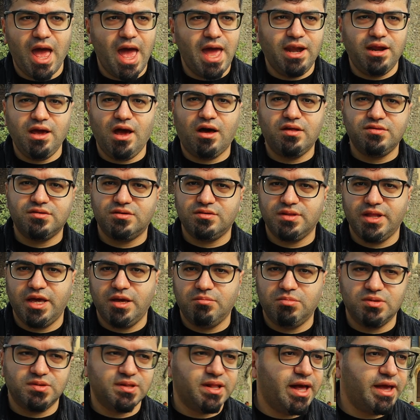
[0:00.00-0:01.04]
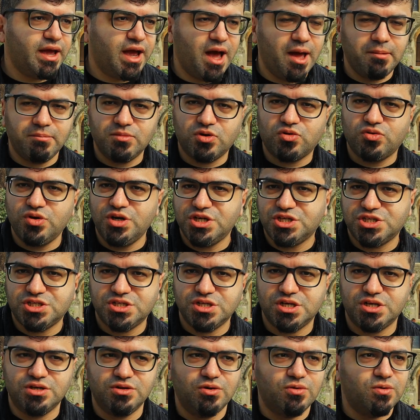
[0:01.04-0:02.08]
any other label like I'm
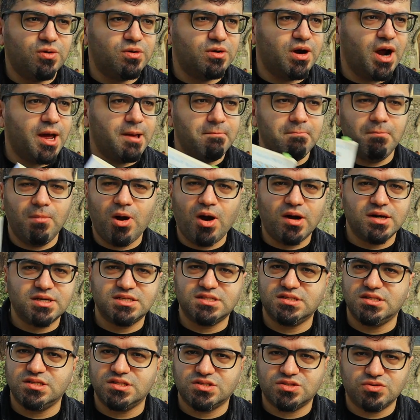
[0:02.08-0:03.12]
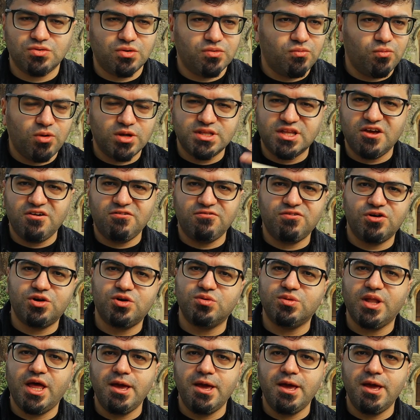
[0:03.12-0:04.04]
Christian or I'm Marxist or whatever